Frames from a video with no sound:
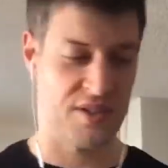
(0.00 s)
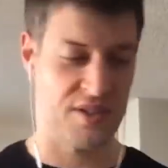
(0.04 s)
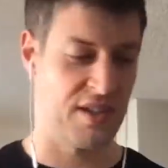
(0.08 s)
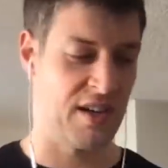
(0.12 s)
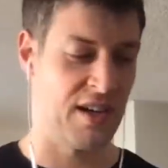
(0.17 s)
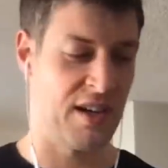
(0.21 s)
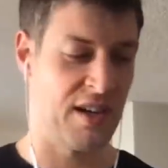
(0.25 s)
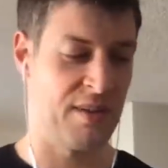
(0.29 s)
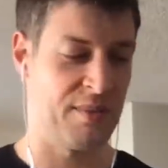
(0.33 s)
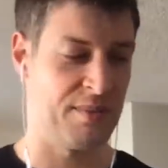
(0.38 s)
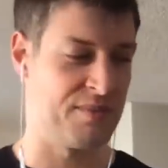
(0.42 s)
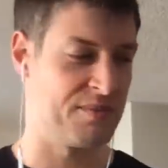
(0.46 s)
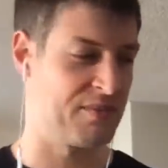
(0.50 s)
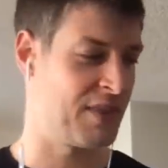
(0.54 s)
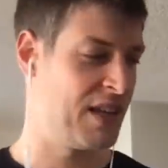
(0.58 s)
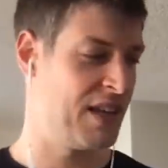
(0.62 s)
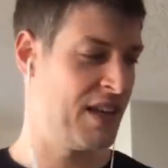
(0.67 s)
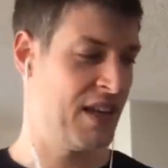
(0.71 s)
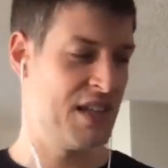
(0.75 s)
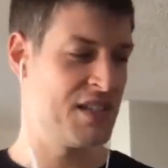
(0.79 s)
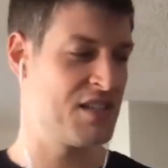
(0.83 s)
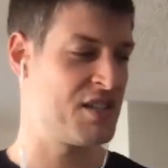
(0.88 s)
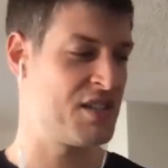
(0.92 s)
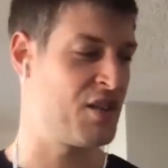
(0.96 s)
um,
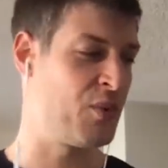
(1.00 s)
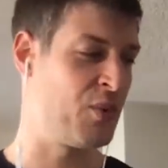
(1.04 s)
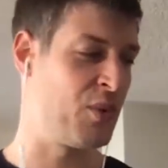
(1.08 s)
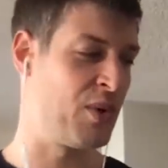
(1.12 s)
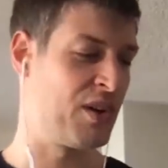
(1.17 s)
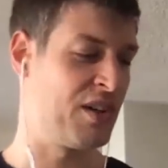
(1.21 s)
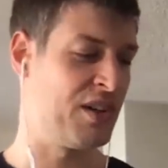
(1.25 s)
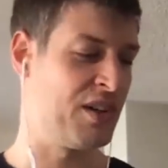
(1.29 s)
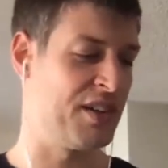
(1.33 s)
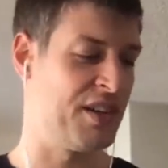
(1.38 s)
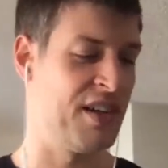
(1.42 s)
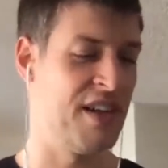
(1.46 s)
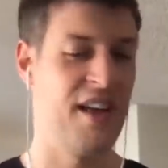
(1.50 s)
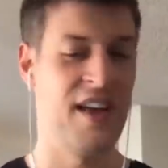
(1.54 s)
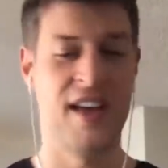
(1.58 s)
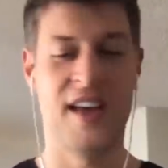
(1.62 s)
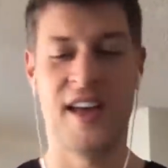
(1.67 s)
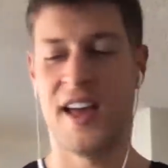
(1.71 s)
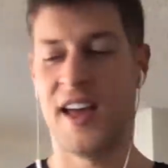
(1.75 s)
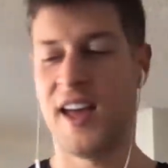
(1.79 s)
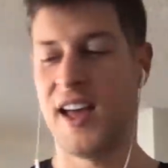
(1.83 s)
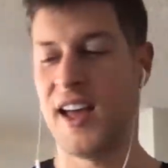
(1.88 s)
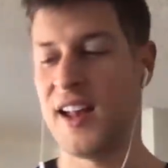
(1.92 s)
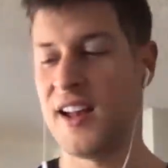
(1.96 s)
into the world,
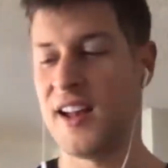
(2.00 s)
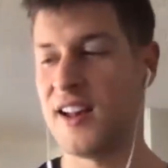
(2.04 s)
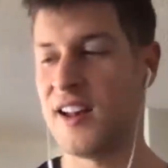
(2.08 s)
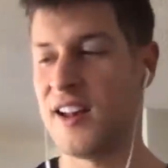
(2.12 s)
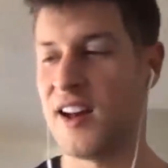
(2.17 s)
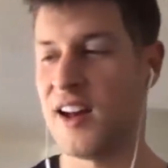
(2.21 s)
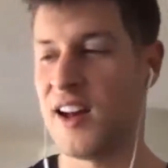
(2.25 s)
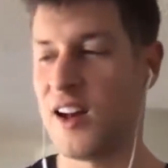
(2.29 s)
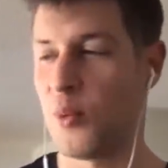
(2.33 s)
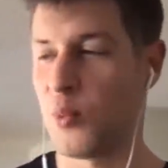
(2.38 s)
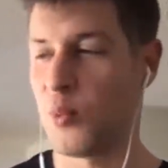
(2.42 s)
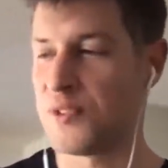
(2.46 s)
and uh,